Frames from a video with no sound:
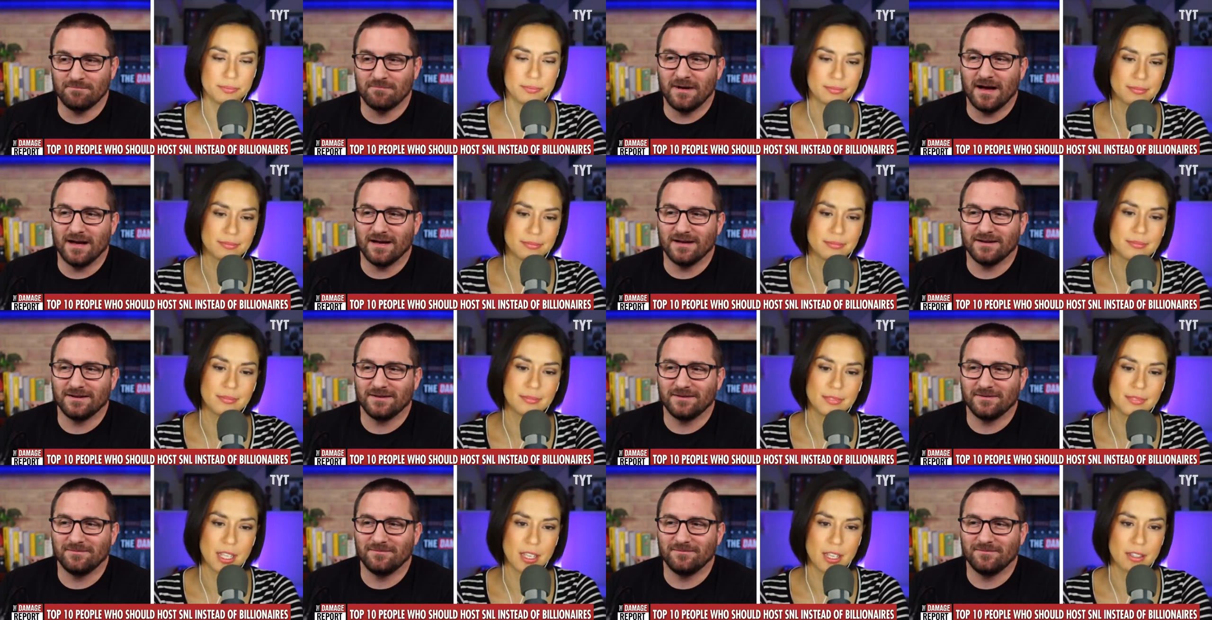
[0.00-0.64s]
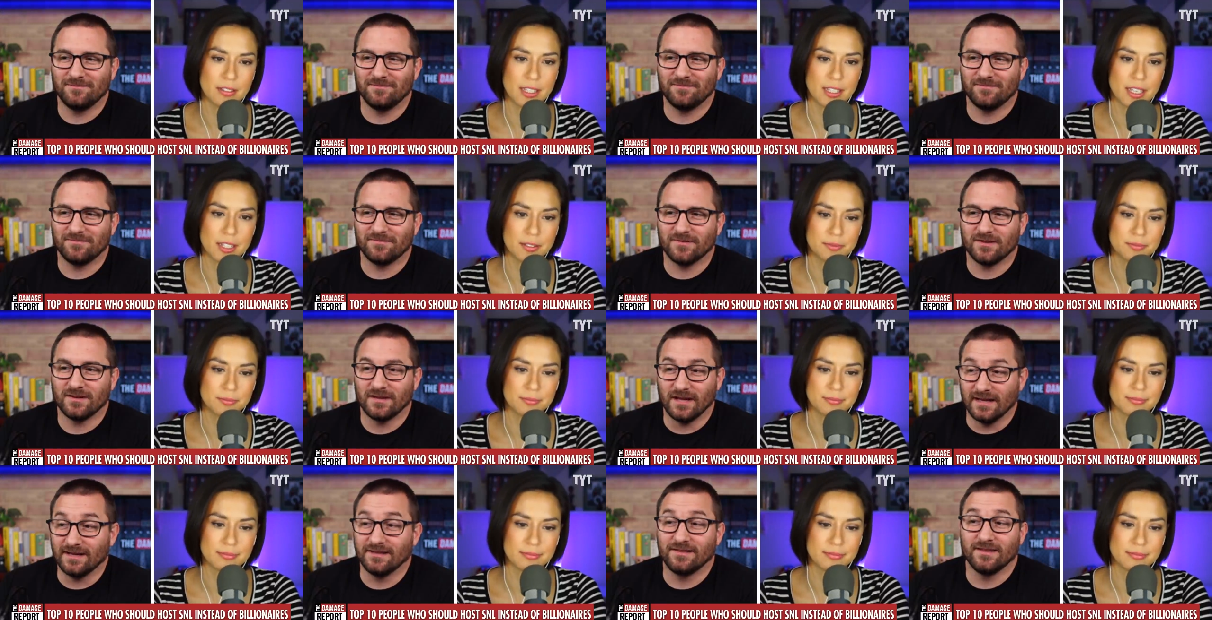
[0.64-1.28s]
Speaker 1: up. Hell yeah.
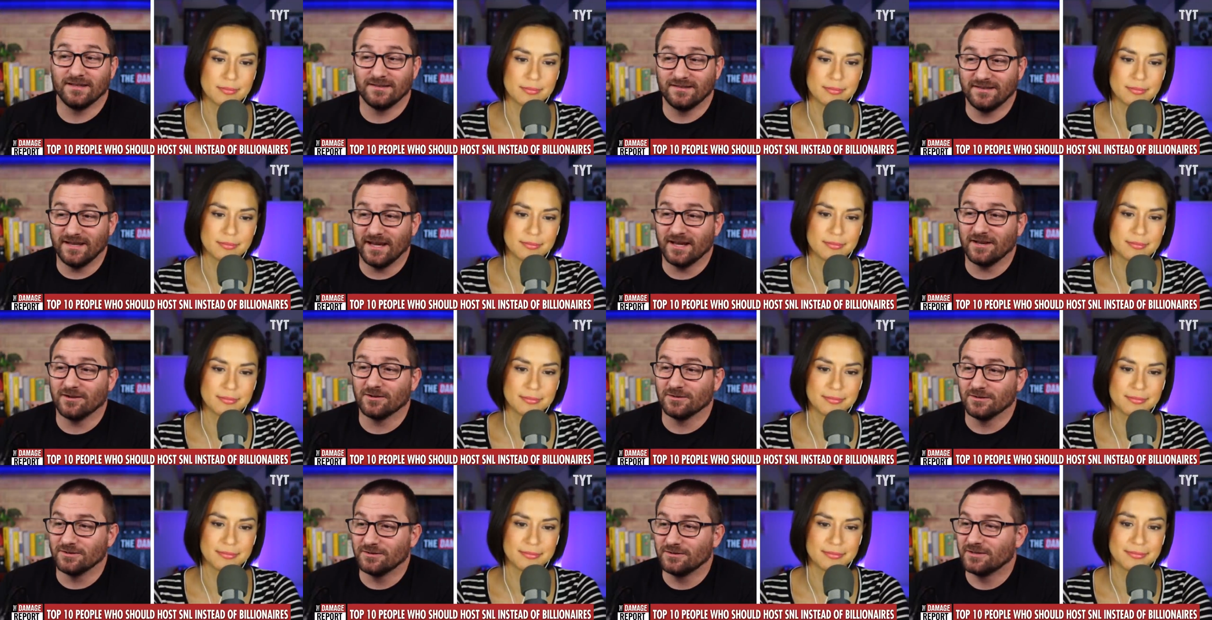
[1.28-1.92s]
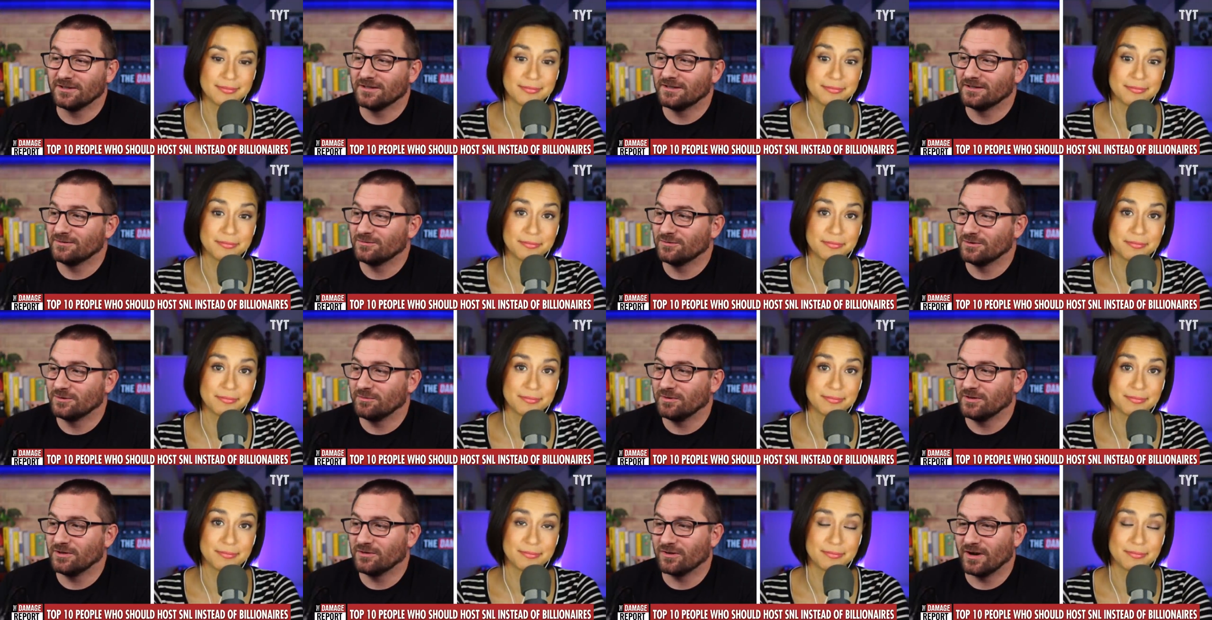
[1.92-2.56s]
I think Diego Luna
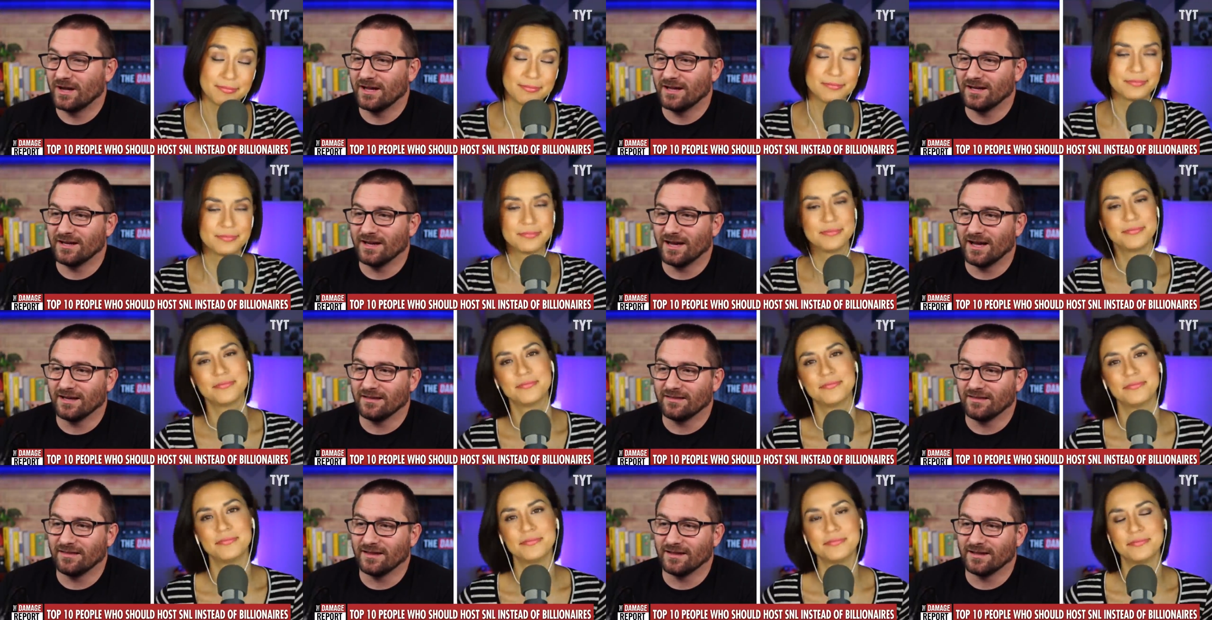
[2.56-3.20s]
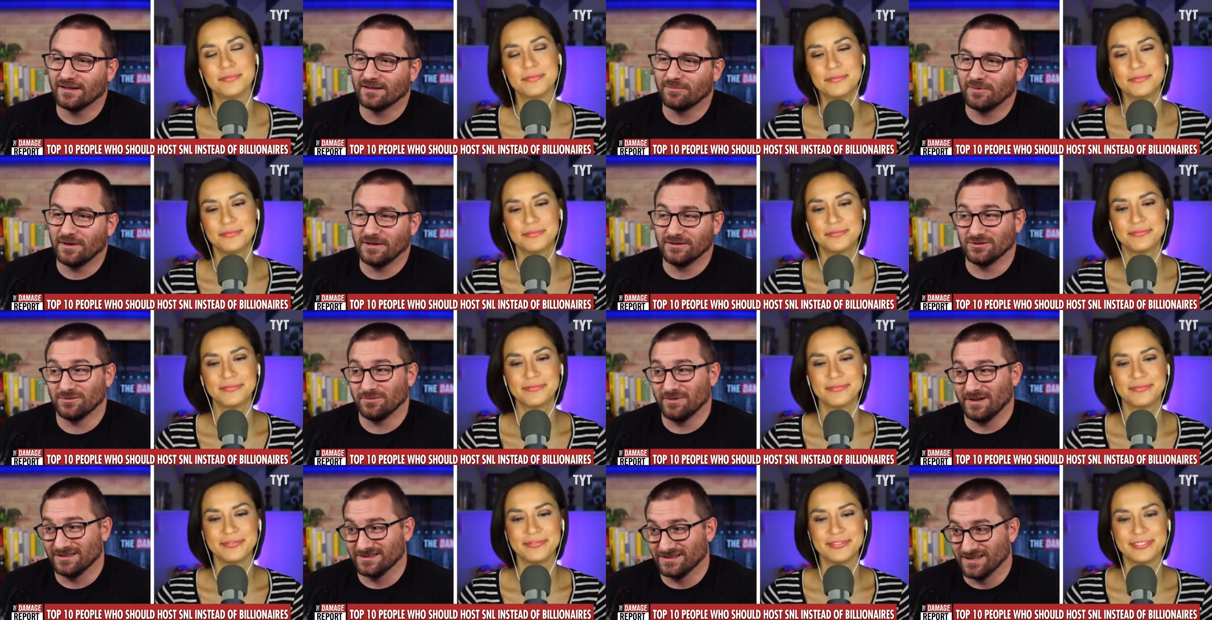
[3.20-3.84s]
would be great. I think
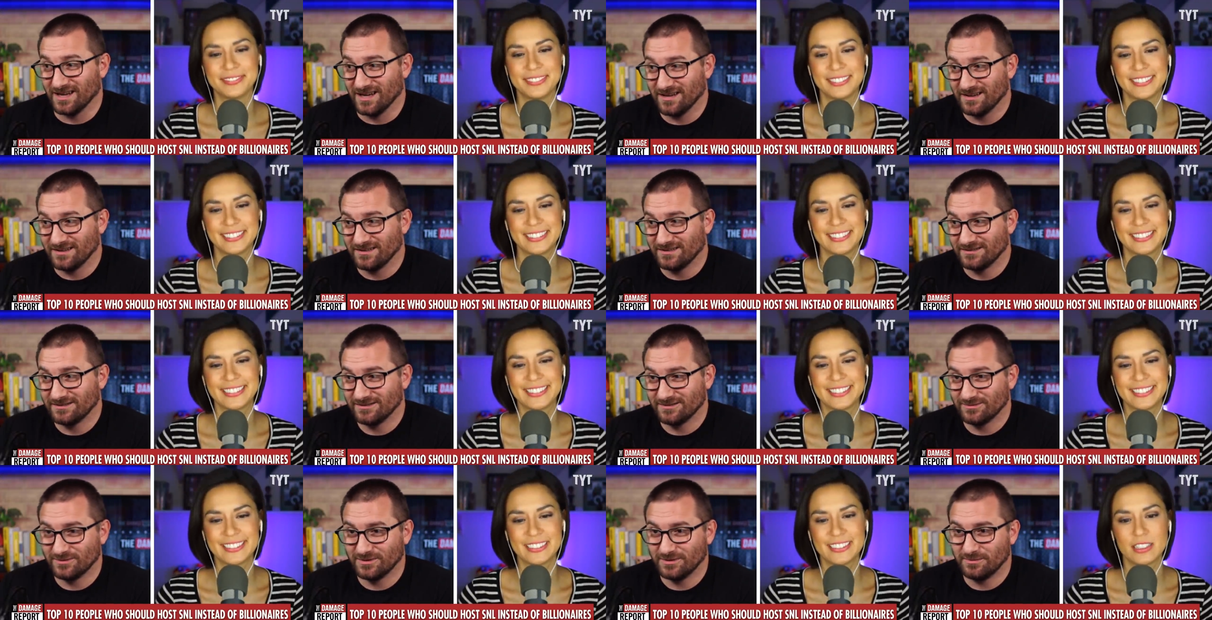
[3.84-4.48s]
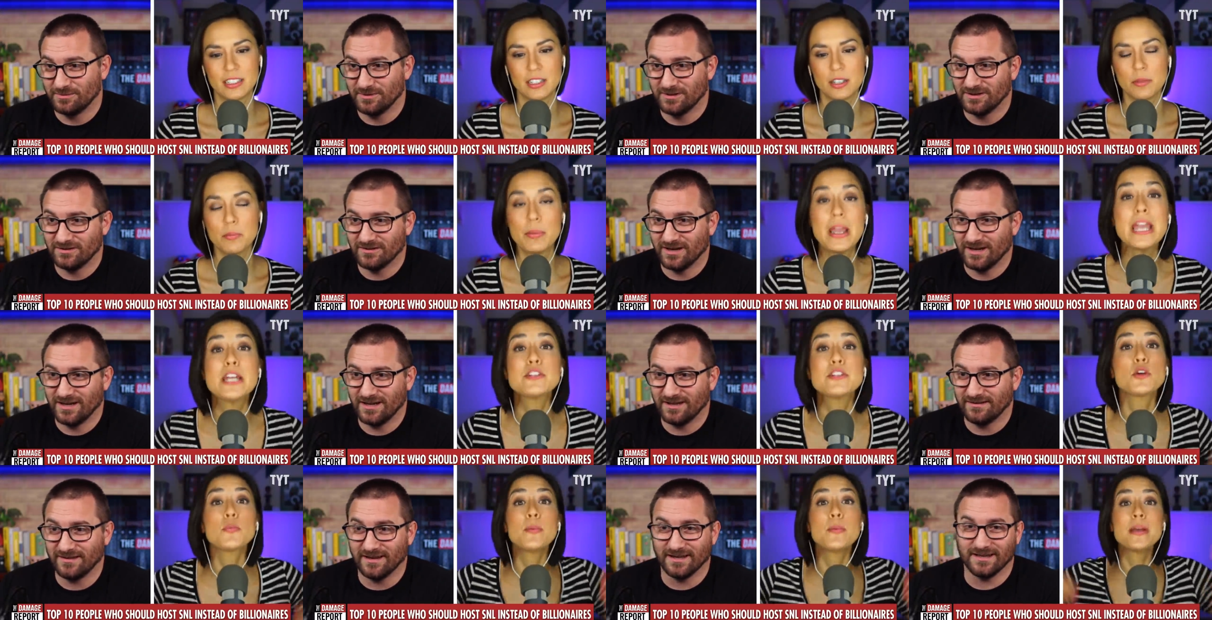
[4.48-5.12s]
Pedro Pascal would be great. Pedro